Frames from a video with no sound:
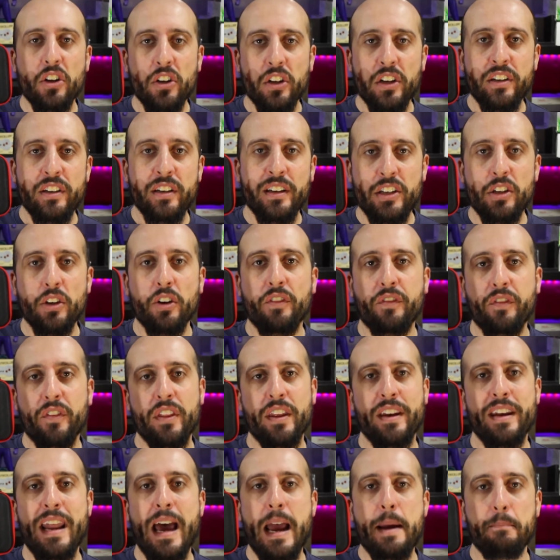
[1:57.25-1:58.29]
good deal
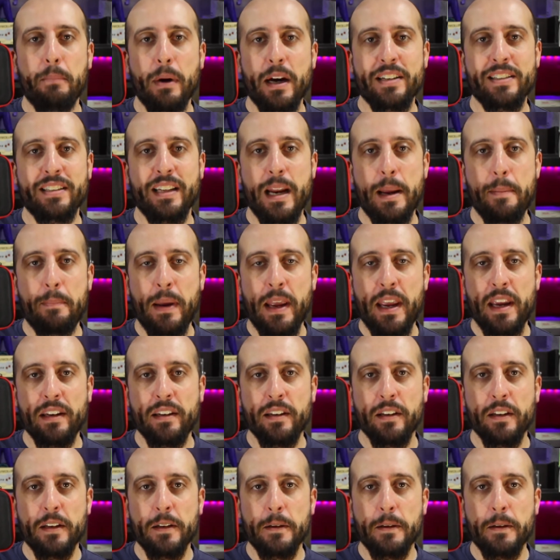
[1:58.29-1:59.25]
for the $9 that I paid.